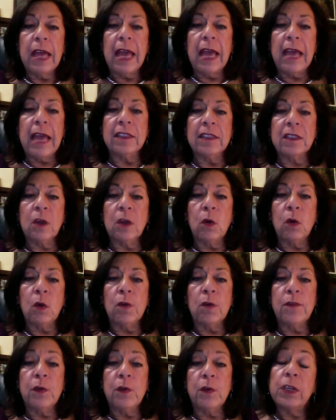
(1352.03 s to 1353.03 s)
And so if
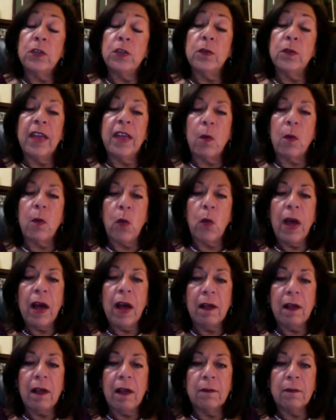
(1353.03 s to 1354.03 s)
you can do that
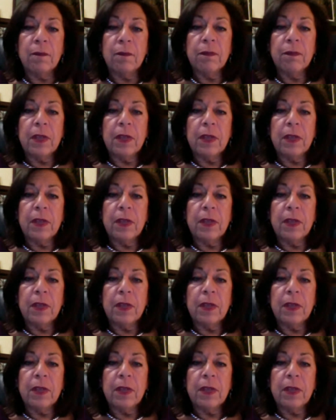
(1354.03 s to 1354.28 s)
well,